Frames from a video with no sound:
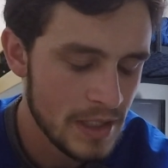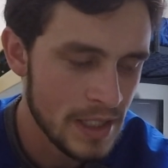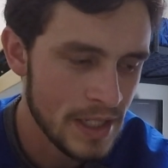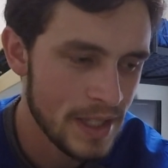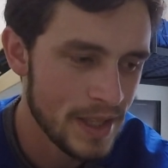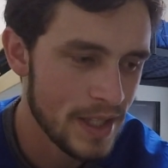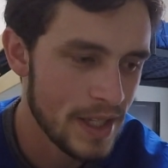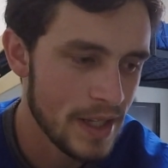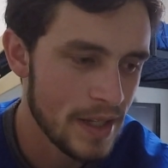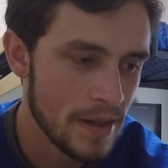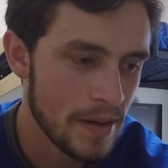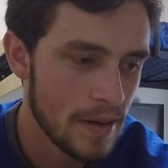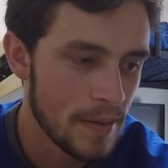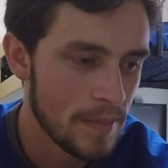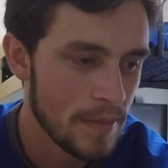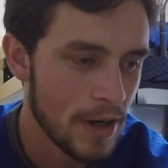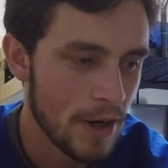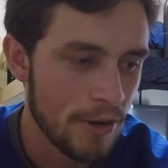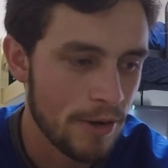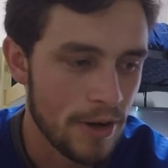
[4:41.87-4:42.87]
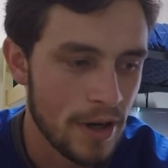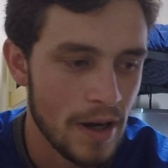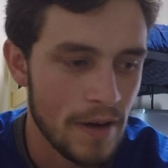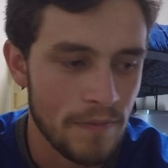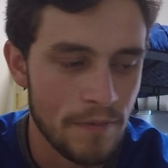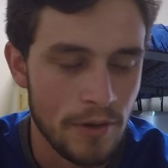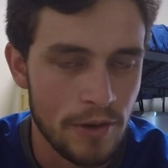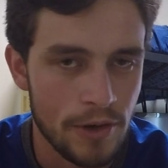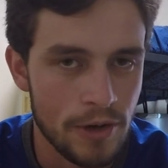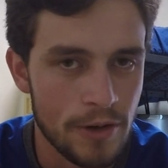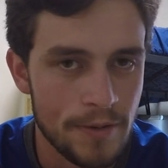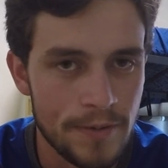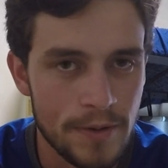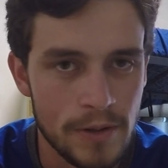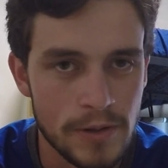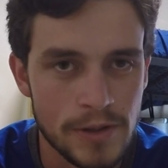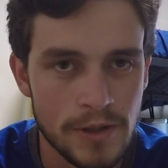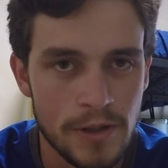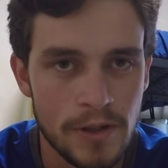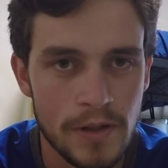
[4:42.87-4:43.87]
And then my other con for the
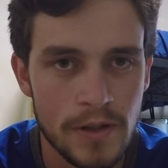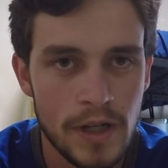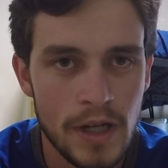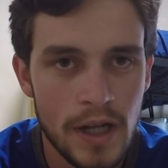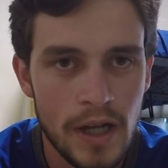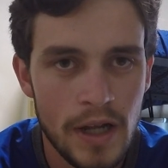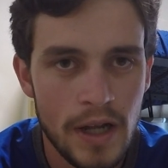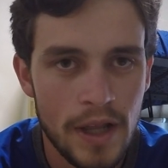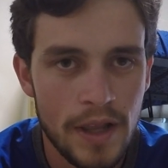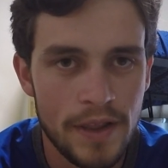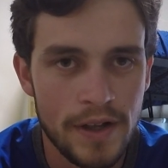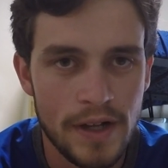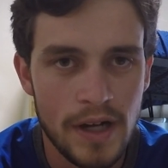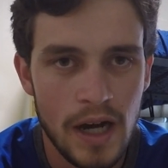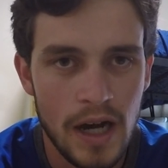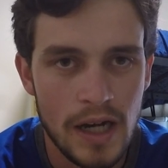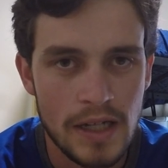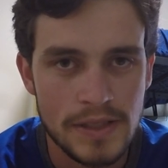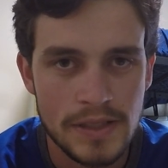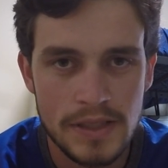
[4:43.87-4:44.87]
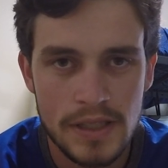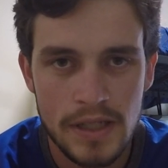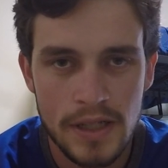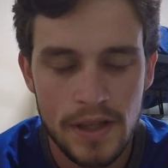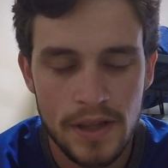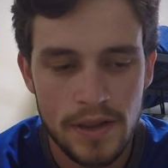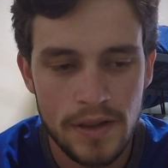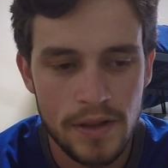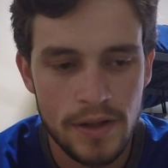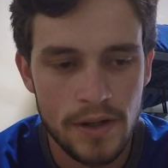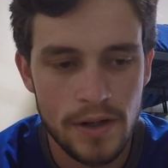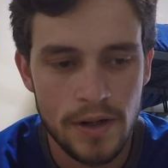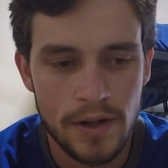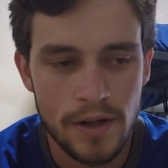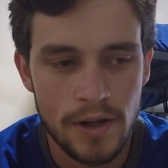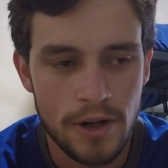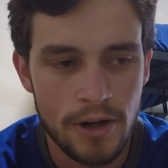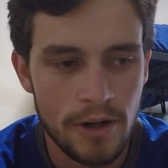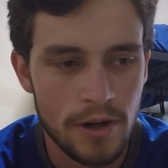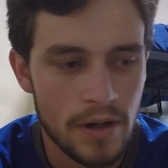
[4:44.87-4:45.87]
GoPros are the cost. They
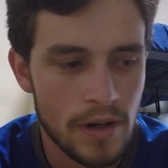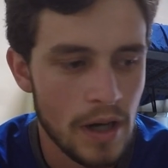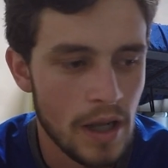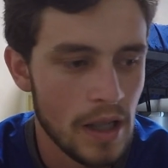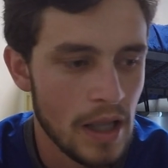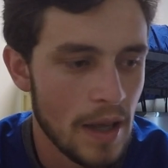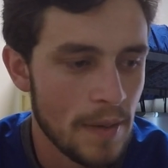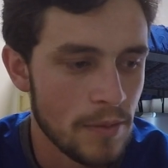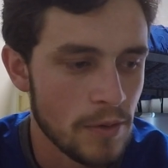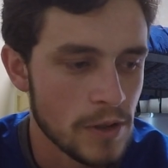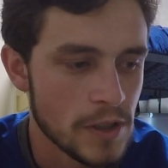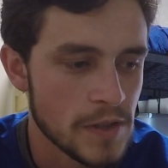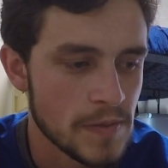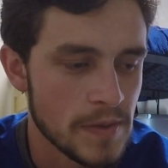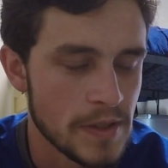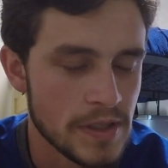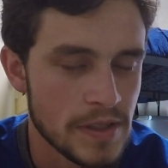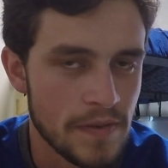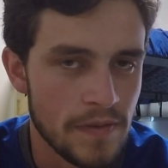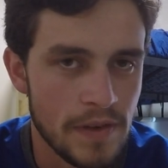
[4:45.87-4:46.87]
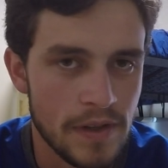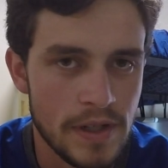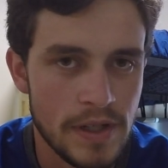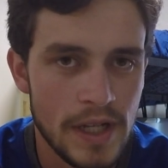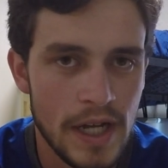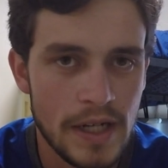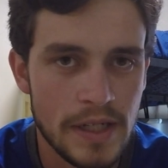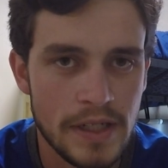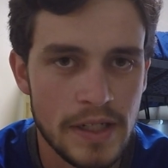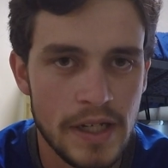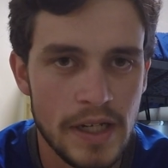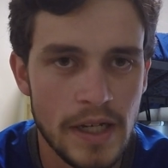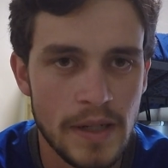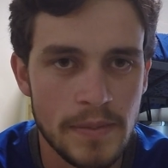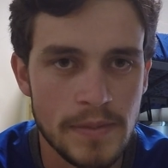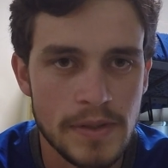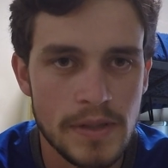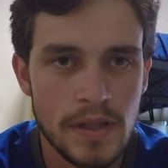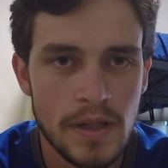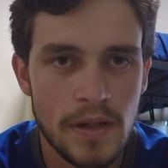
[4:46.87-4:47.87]
are a lot more expensive than TACTACAMs.